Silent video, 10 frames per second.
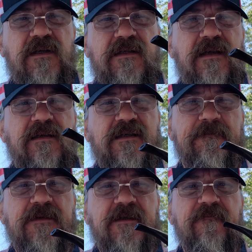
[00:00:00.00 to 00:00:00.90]
That
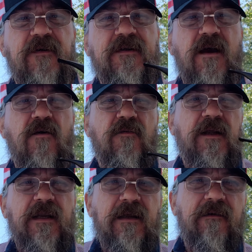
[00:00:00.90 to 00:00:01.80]
specific tone.
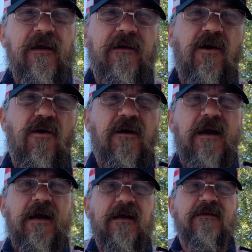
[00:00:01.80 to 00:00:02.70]
Any of your car
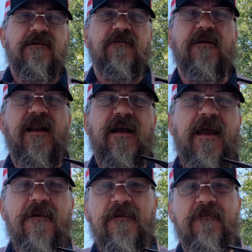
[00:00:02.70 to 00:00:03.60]
guys, you're like,
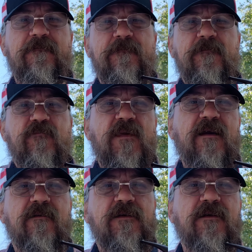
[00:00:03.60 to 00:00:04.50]
how in the
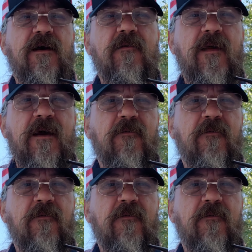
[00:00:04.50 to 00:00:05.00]
hell you know that?